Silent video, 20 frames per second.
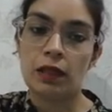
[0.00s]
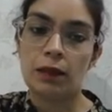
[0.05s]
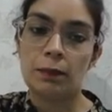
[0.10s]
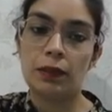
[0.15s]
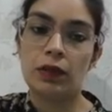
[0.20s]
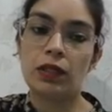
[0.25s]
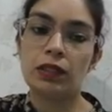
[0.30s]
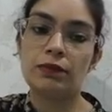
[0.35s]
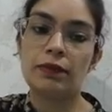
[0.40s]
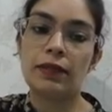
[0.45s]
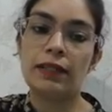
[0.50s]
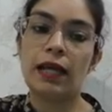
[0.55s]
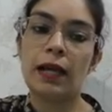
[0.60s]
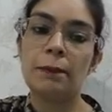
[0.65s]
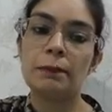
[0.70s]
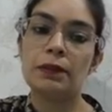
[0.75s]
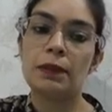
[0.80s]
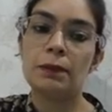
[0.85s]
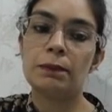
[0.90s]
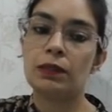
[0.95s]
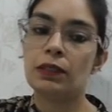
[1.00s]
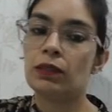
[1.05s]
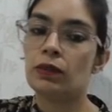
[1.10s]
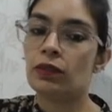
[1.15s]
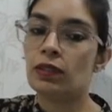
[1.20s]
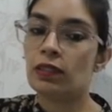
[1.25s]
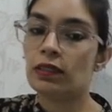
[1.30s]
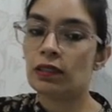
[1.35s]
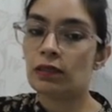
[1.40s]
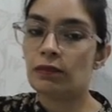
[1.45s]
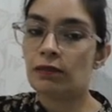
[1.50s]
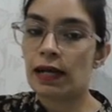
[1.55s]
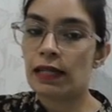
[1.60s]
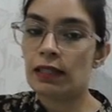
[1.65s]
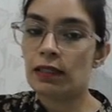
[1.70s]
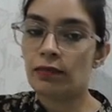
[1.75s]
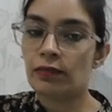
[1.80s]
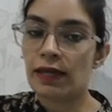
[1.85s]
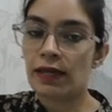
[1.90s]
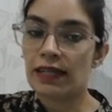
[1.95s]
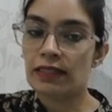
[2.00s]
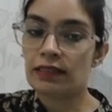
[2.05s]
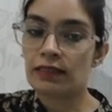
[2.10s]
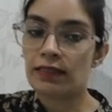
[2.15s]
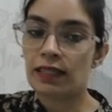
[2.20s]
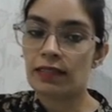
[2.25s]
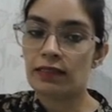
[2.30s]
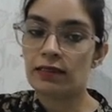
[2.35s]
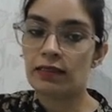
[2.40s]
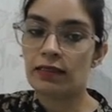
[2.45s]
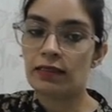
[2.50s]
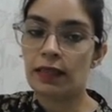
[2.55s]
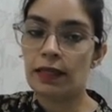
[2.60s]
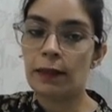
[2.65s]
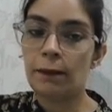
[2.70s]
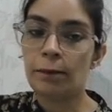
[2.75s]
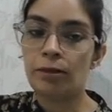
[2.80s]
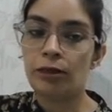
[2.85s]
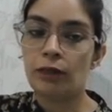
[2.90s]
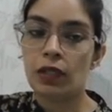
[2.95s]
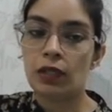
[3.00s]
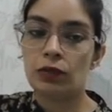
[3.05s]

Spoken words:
because when I am substituting the value of x as 3,